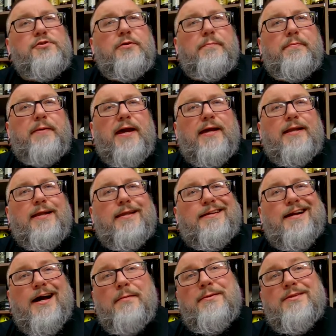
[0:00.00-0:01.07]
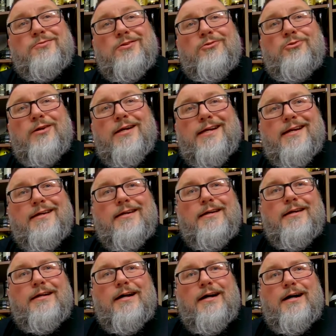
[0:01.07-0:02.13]
jump back into the comments real quick.
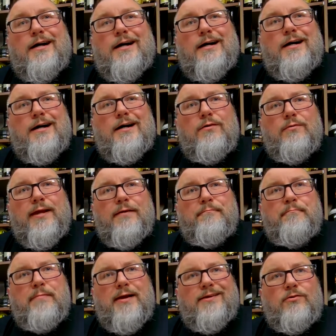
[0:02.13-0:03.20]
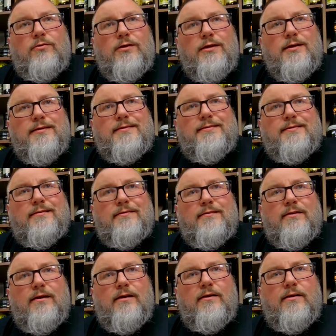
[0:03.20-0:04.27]
We have Michael
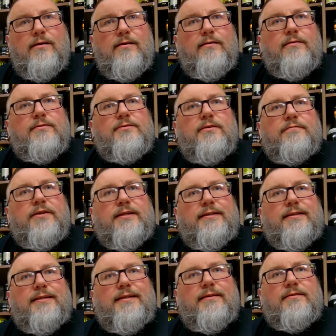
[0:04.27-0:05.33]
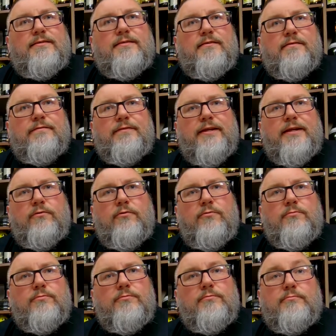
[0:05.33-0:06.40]
Servido. Yeah.
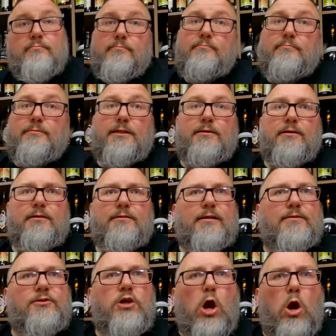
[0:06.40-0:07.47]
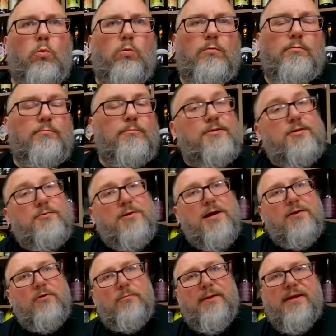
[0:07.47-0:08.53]
He says, yo, what's going
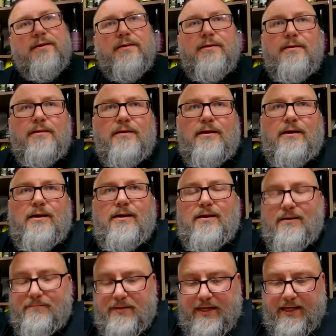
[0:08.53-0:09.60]
on, homie? Yeah,